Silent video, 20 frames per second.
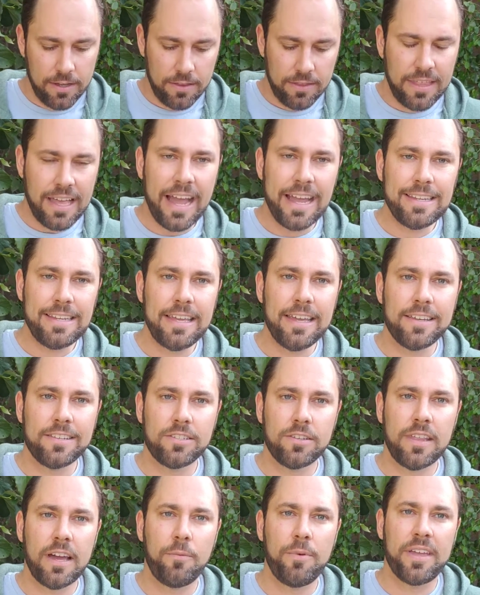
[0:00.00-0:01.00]
The idea is
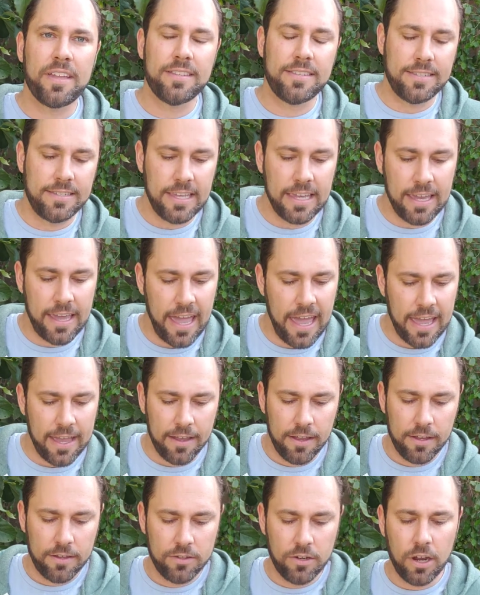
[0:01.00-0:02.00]
so that we can see, hey,
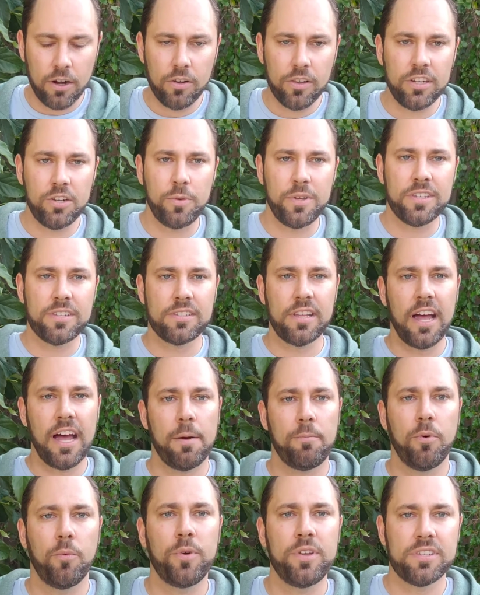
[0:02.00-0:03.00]
not only do we
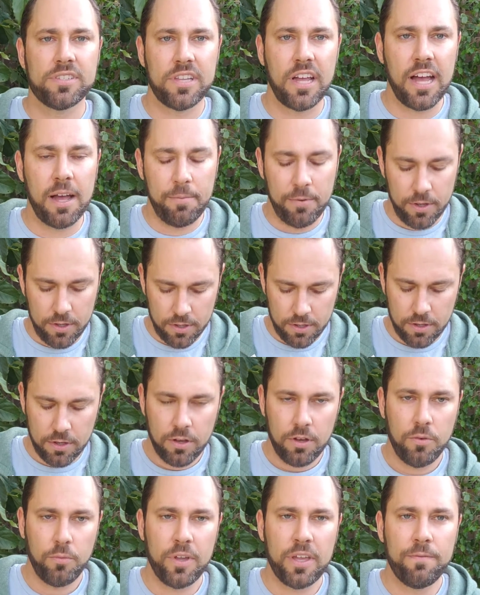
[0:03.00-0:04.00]
stop, when we stop,
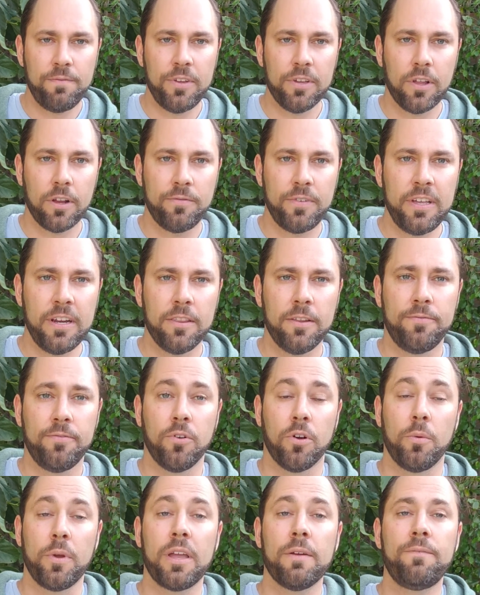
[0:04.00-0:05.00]
we can feel our feet on the
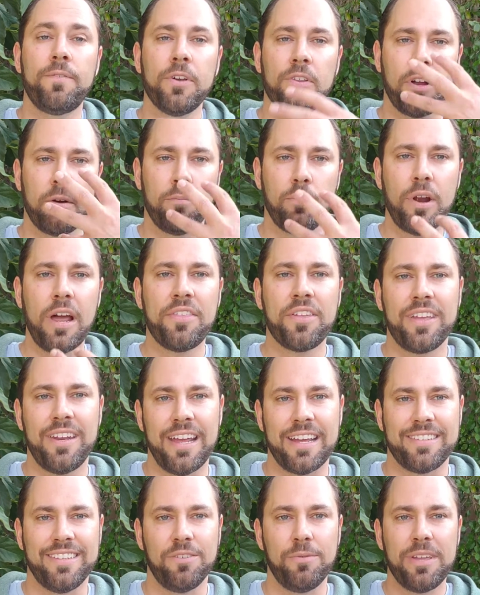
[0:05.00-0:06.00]
floor. We can feel our breath
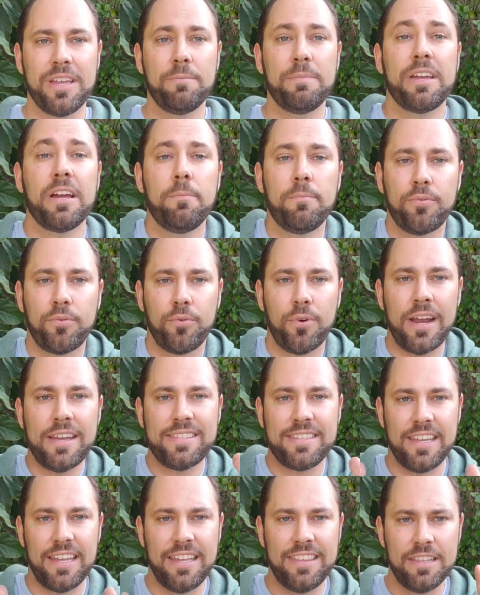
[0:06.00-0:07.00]
connected. We can become
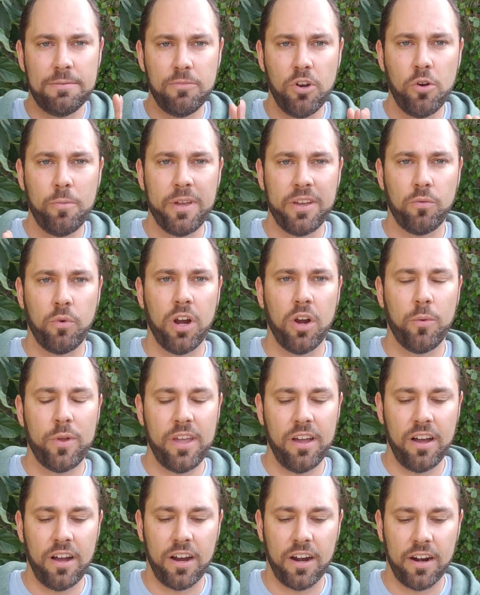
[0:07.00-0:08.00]
present in the moment where we
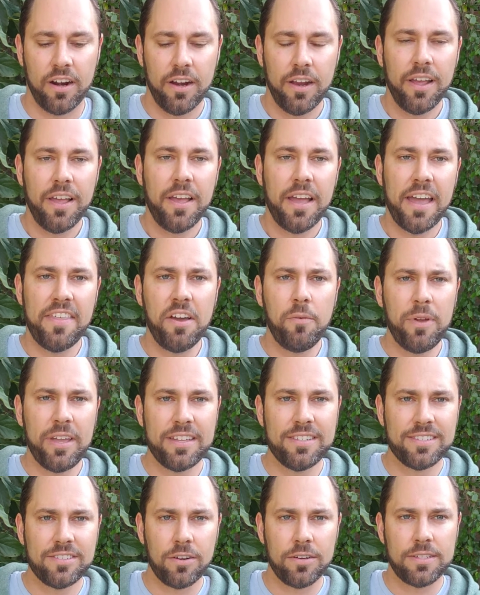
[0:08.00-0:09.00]
are. And then we
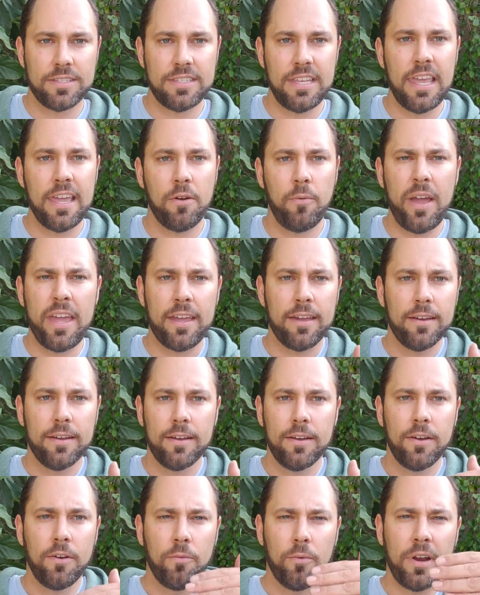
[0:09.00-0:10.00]
can start seeing, wait,
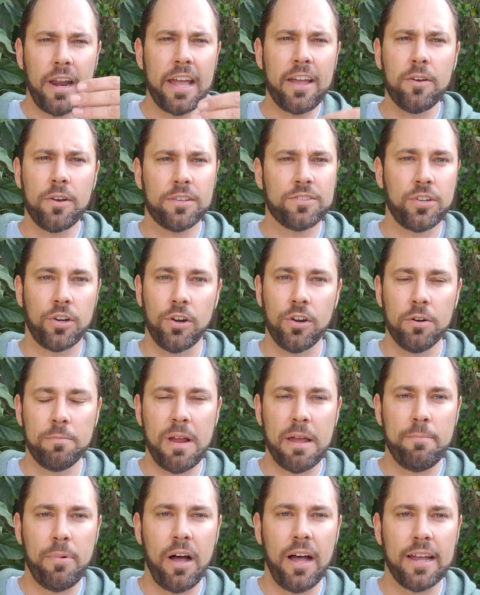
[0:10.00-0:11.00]
when I go to turn
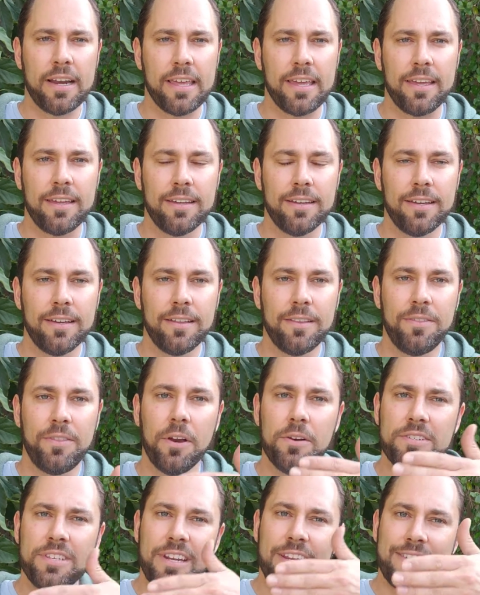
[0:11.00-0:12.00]
my body,
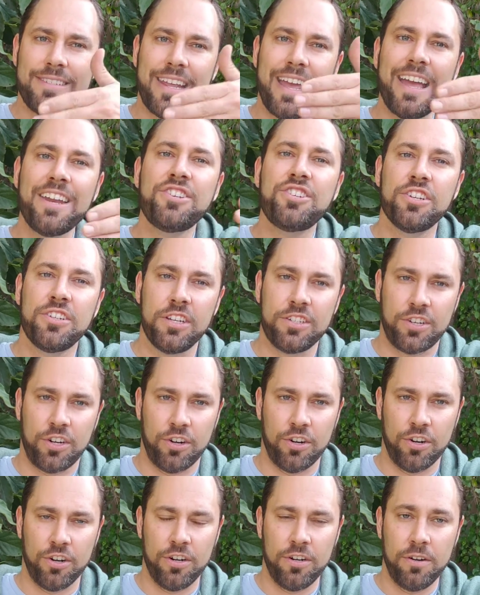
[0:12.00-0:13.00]
there's an intention to
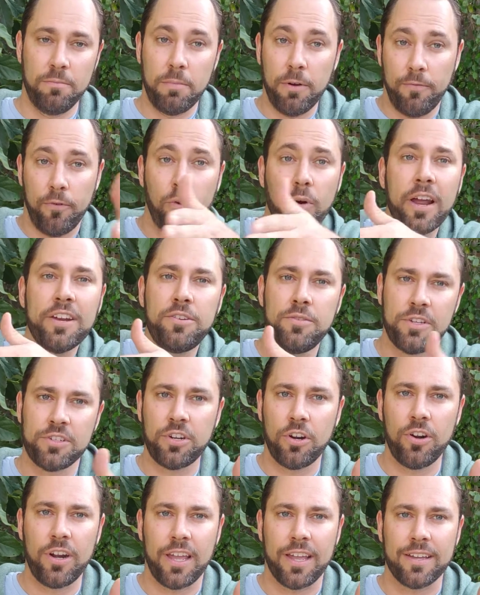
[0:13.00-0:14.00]
turn before I do the
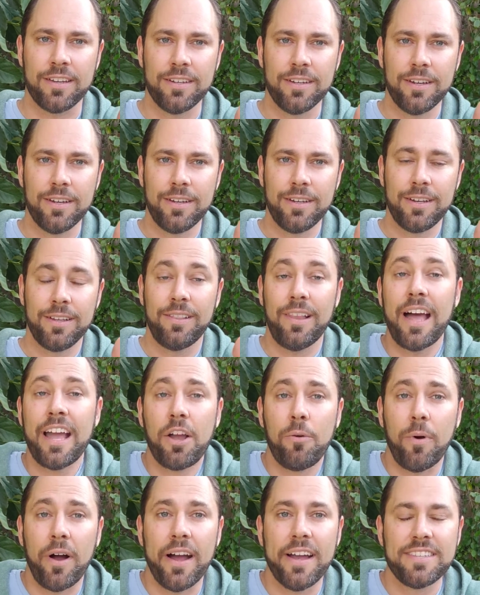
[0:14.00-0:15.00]
turning.
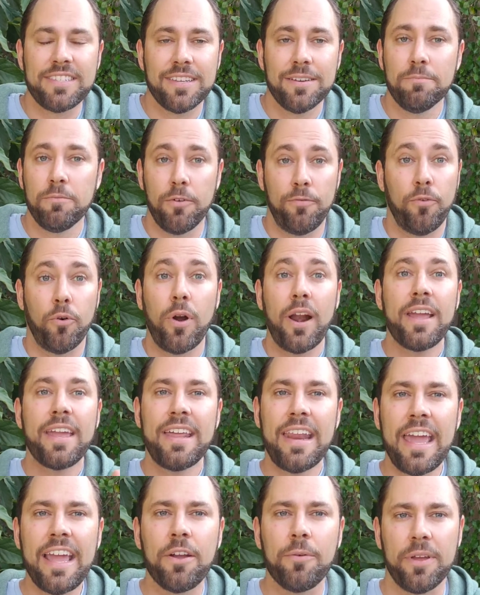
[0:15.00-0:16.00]
Likewise, before I
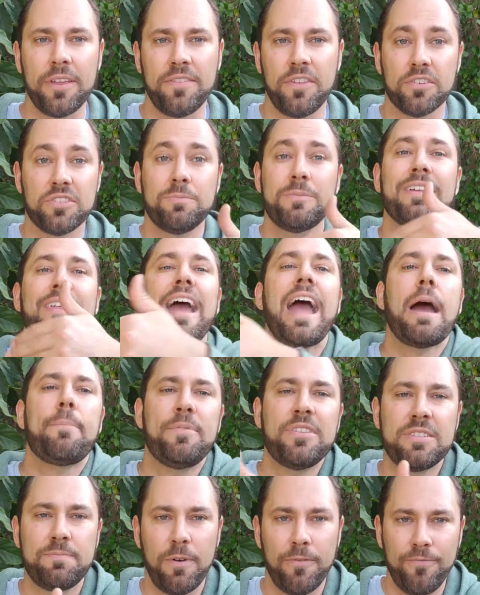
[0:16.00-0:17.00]
get angry, there's something that
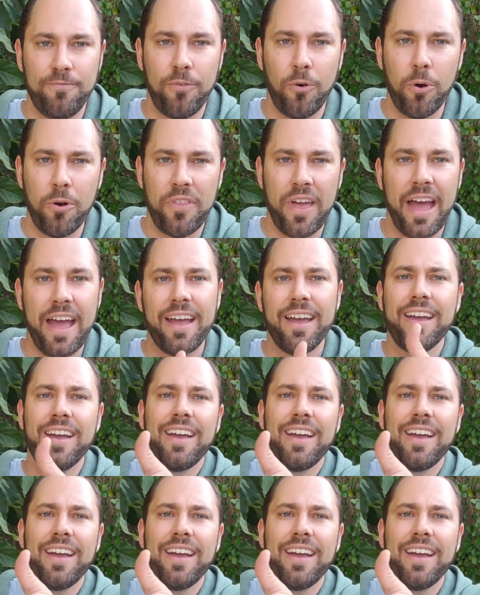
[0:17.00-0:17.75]
happens before that.